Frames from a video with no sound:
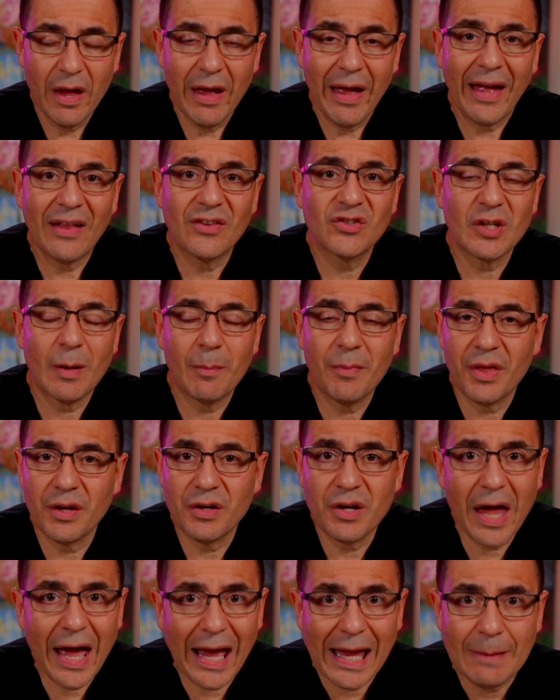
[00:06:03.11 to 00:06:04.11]
And some of the
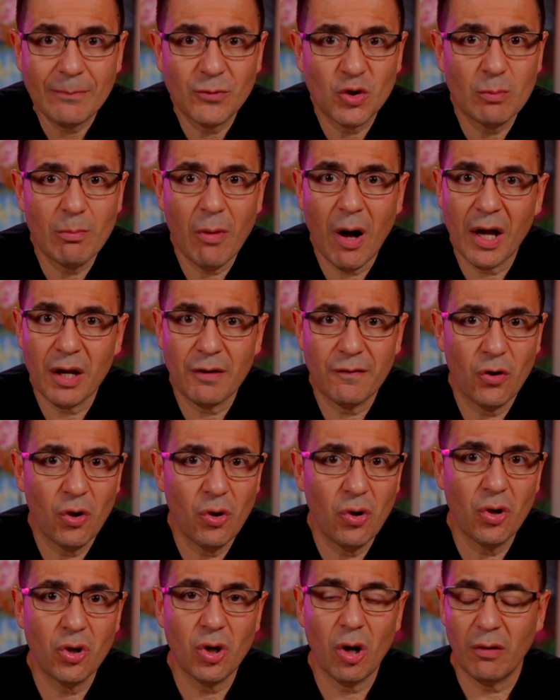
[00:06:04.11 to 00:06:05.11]
names you might have
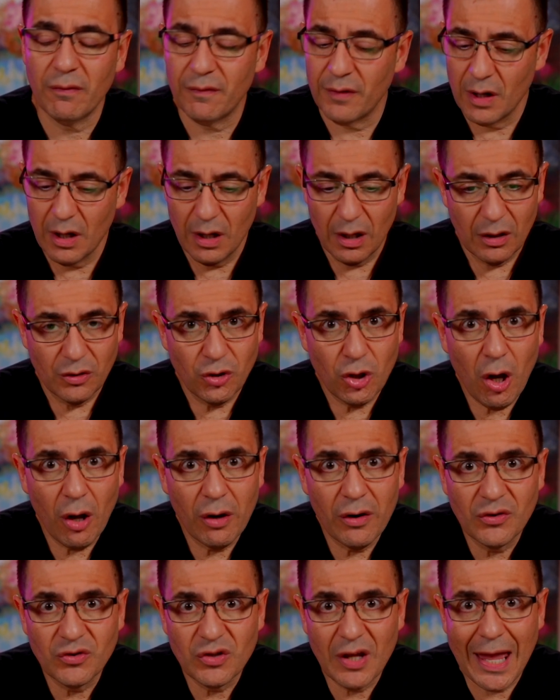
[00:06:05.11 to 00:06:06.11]
heard of, known
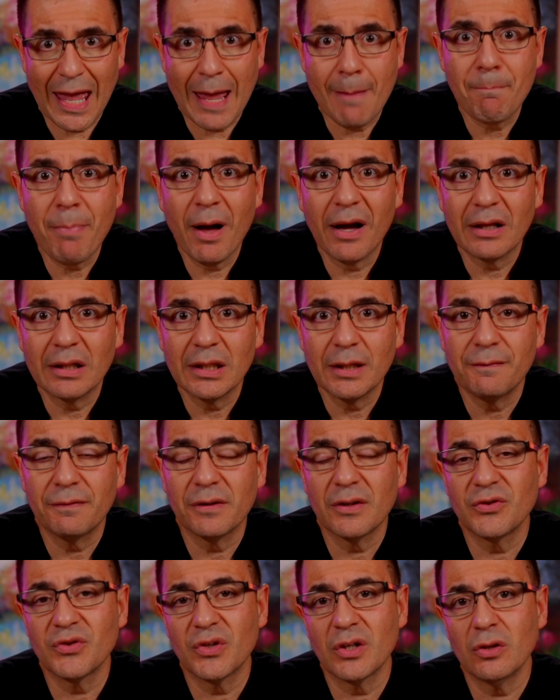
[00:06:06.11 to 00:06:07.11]
as
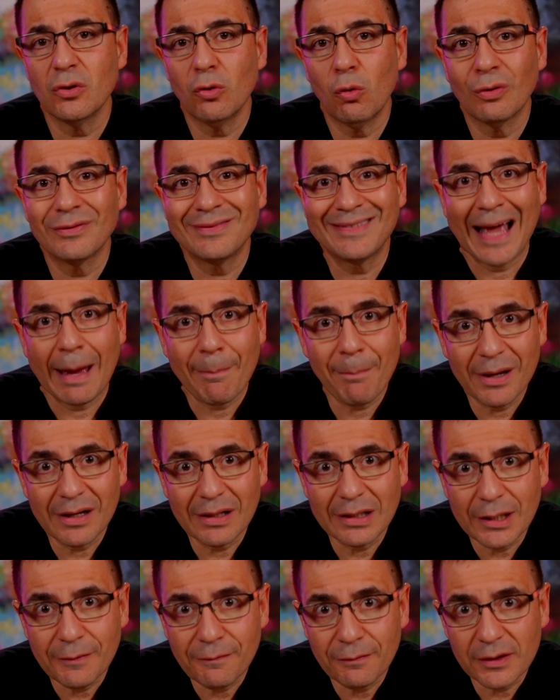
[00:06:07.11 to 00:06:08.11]
empagliflozin or
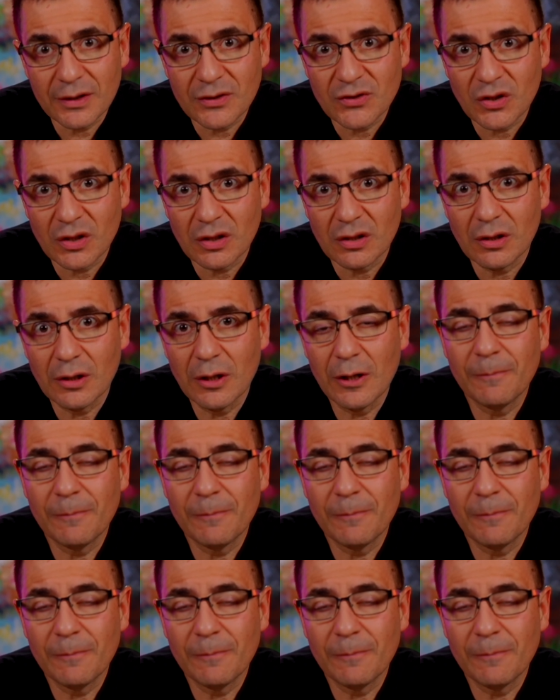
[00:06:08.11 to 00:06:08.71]
dapagliflozin,